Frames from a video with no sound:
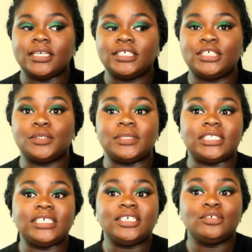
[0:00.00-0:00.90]

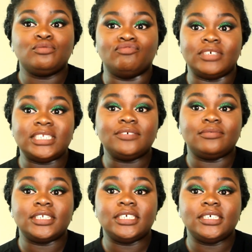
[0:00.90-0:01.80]
secretly
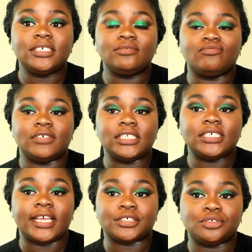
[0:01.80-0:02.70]

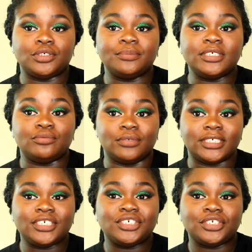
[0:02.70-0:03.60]
really extremely
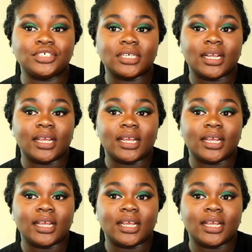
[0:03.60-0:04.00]
rich,